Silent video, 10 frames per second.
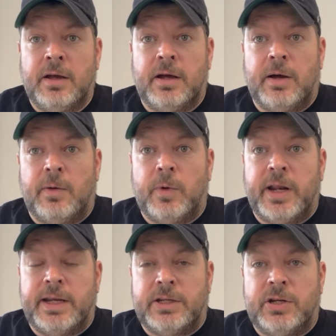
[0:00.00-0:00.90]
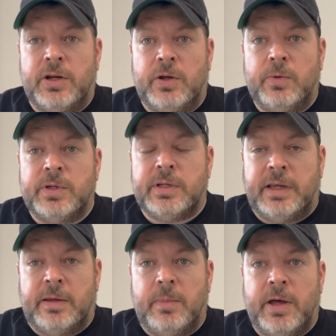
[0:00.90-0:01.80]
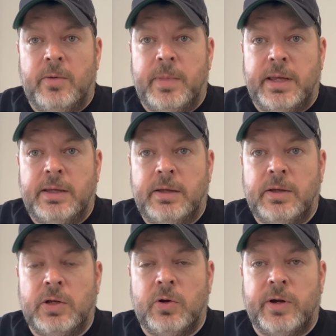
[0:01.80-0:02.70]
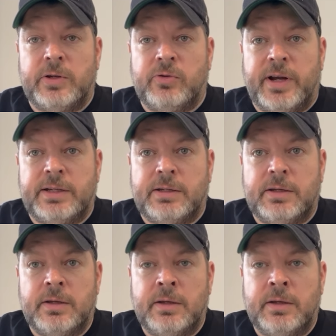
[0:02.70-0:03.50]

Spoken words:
What I need you to do is email me your address.